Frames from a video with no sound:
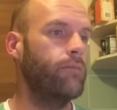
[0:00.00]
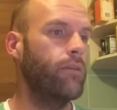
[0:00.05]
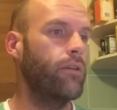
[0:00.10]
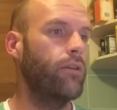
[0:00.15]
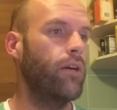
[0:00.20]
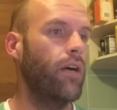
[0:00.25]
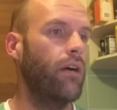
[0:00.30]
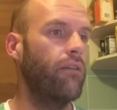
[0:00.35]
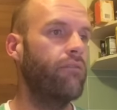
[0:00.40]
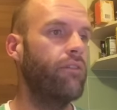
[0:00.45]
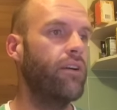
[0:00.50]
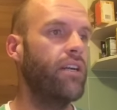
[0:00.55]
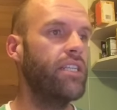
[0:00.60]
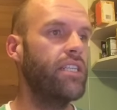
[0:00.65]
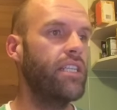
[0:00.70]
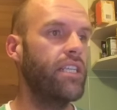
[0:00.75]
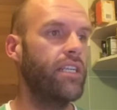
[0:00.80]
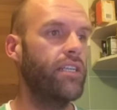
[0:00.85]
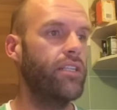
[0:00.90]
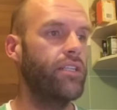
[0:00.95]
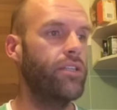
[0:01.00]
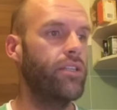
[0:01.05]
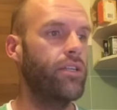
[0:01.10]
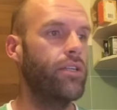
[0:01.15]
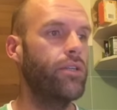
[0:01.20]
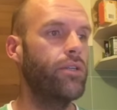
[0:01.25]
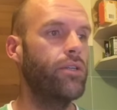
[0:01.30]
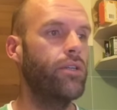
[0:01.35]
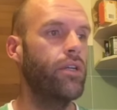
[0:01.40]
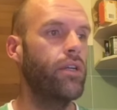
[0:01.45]
all right, first thing I
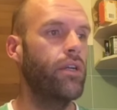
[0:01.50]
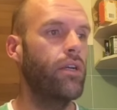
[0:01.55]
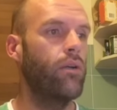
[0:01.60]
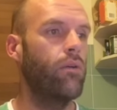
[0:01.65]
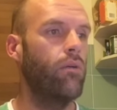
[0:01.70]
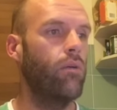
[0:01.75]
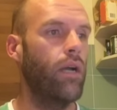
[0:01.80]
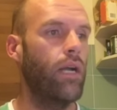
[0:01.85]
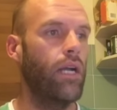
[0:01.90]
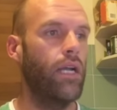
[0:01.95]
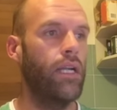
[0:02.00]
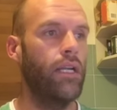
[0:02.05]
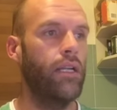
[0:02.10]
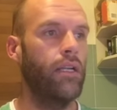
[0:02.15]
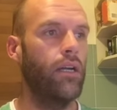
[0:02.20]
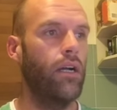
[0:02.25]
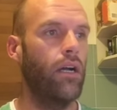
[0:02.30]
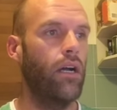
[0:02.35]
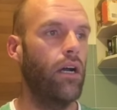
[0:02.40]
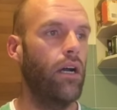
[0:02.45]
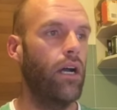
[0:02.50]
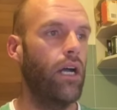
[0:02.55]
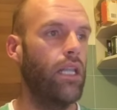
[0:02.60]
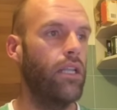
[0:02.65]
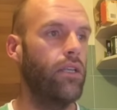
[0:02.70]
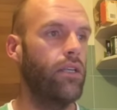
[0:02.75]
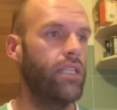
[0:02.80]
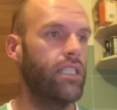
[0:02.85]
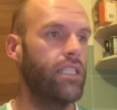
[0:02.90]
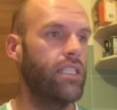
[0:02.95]
do when I
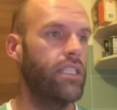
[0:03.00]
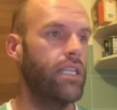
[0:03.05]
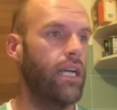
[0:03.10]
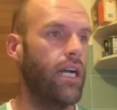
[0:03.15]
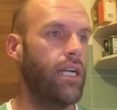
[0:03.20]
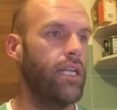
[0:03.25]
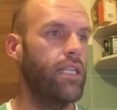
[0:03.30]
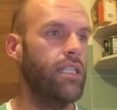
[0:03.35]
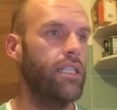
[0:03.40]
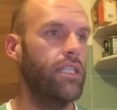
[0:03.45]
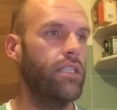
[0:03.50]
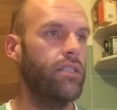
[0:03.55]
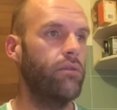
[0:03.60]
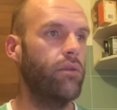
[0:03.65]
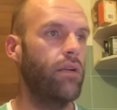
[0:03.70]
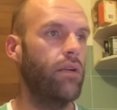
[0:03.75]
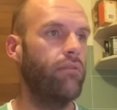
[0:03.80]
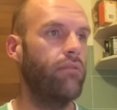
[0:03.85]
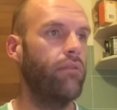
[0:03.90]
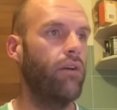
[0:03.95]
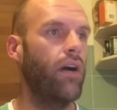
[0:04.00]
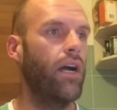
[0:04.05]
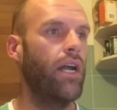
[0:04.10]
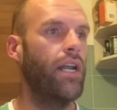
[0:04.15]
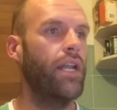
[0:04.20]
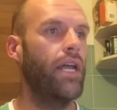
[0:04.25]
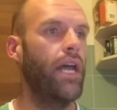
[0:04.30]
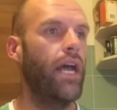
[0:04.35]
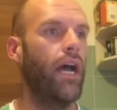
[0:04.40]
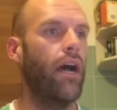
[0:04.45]
look at studies is I want to
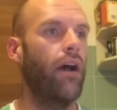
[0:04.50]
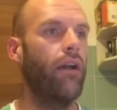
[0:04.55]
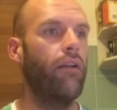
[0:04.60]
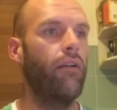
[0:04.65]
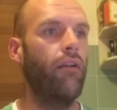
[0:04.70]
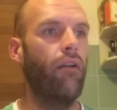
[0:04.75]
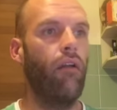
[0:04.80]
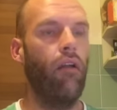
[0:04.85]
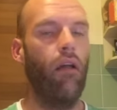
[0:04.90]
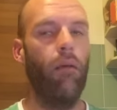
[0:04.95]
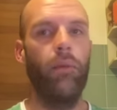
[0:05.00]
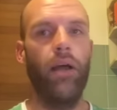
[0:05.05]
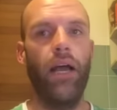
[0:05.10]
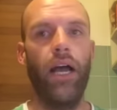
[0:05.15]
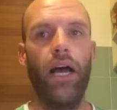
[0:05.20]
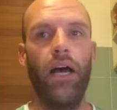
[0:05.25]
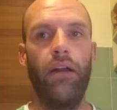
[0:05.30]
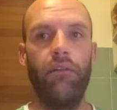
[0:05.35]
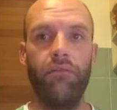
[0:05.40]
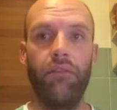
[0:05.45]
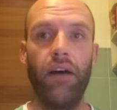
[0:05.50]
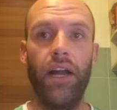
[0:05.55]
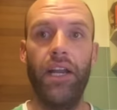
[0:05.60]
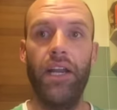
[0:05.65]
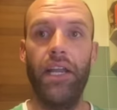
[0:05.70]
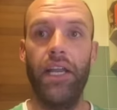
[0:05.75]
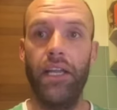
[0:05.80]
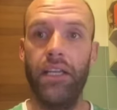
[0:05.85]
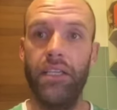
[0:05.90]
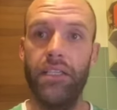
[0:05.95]
find out about
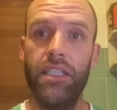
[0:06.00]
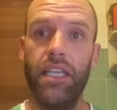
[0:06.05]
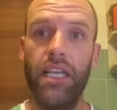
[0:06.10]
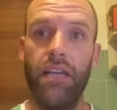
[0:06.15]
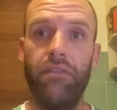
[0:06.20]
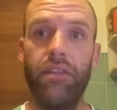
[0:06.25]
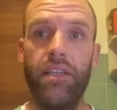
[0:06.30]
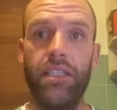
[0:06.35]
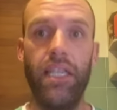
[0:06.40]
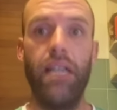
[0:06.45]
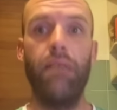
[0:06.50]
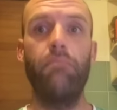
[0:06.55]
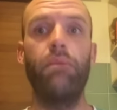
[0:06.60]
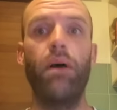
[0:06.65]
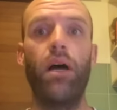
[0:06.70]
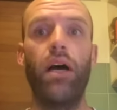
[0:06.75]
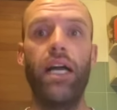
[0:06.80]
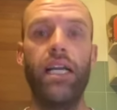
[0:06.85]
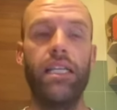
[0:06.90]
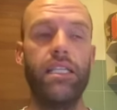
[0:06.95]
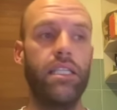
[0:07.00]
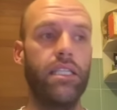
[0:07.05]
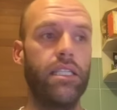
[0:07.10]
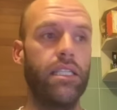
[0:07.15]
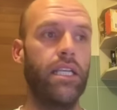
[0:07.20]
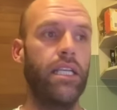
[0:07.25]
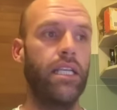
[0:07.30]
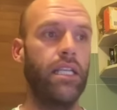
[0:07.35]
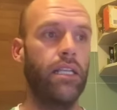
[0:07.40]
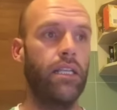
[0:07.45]
funding, see if there's any
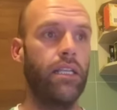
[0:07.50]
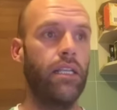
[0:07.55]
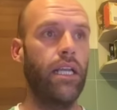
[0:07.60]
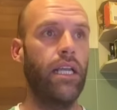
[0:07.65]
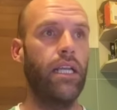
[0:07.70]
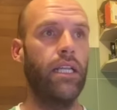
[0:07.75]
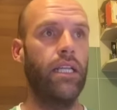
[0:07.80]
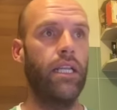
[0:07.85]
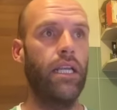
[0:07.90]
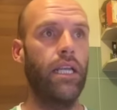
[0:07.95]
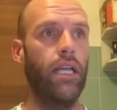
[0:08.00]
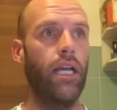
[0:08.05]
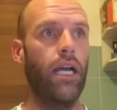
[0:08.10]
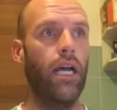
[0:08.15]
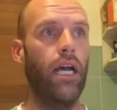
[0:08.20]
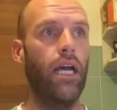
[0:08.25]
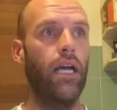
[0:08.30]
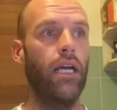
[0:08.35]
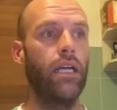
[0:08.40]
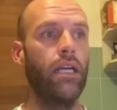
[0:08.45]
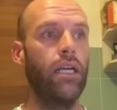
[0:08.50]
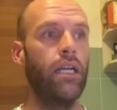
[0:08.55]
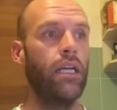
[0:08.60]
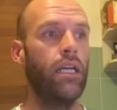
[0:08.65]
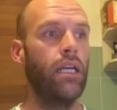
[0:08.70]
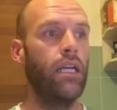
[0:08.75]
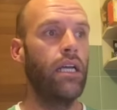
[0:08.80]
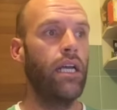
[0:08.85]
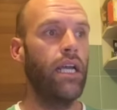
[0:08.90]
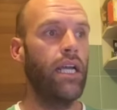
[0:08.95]
biases in, in, the, uh,
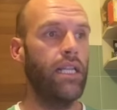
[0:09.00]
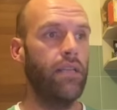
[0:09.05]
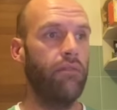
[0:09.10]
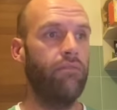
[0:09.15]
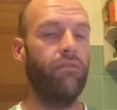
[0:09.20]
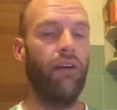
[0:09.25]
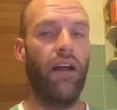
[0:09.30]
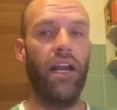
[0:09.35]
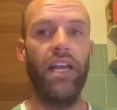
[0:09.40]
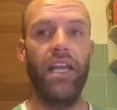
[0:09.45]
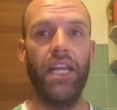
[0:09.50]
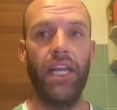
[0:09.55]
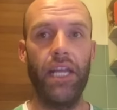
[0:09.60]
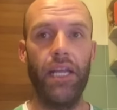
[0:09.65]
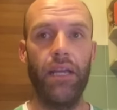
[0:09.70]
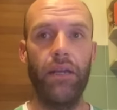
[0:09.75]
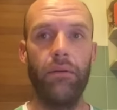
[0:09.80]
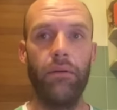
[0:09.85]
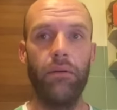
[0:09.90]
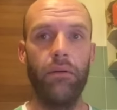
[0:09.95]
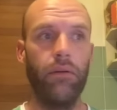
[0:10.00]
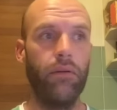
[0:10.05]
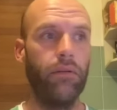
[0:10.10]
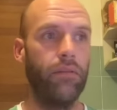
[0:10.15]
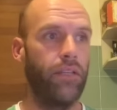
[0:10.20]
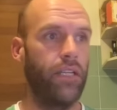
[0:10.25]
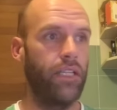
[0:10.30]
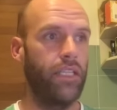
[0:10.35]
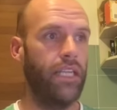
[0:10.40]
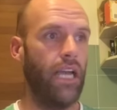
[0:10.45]
in the funding
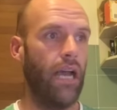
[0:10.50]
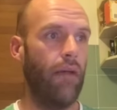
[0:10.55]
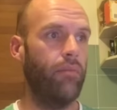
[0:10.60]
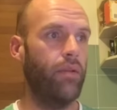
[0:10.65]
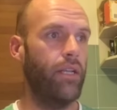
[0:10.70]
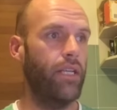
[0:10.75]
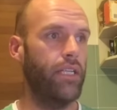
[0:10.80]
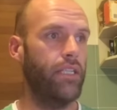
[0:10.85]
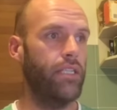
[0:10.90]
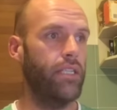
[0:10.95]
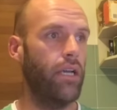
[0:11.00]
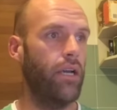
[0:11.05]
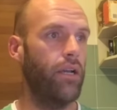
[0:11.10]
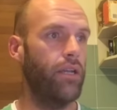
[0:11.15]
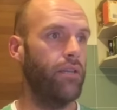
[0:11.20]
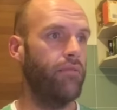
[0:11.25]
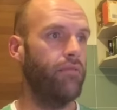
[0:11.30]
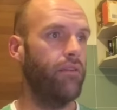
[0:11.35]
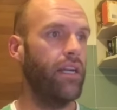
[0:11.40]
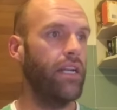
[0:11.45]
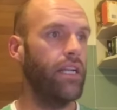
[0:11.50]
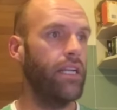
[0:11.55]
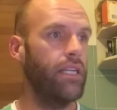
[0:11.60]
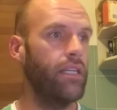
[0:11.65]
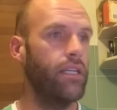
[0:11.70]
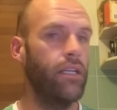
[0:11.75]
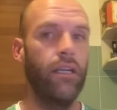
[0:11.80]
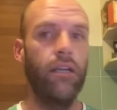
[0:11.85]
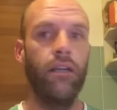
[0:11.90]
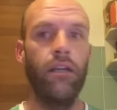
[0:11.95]
that's happening. So the
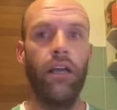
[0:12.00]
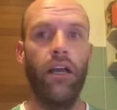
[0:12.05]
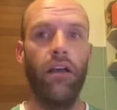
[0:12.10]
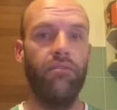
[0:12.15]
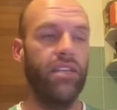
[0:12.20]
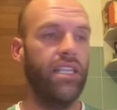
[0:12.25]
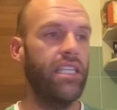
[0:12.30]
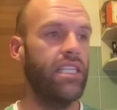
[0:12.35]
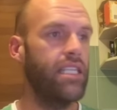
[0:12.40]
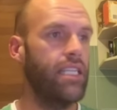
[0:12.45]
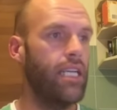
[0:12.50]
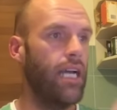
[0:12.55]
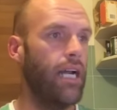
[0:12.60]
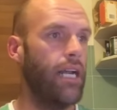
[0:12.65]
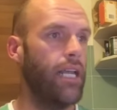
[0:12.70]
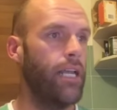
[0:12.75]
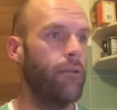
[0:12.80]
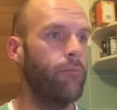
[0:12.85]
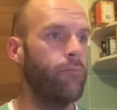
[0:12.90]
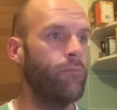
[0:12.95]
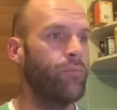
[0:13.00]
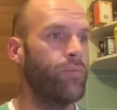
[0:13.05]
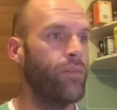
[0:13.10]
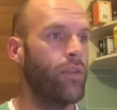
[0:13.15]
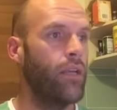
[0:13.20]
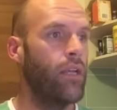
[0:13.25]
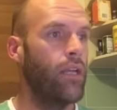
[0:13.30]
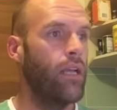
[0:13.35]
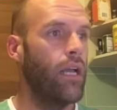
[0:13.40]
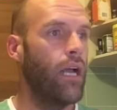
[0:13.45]
funding of this study,
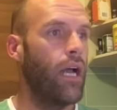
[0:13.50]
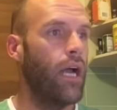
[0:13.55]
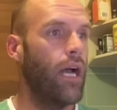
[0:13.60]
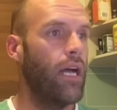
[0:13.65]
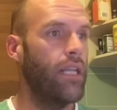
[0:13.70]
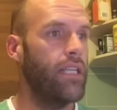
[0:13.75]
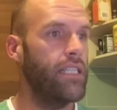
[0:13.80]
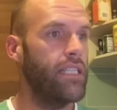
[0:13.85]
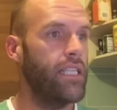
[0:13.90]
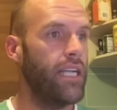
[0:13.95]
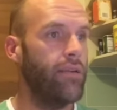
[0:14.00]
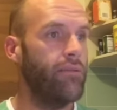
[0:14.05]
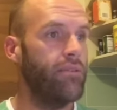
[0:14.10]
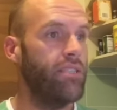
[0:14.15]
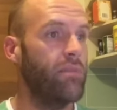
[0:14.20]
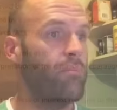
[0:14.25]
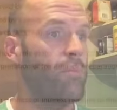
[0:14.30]
uh, this study was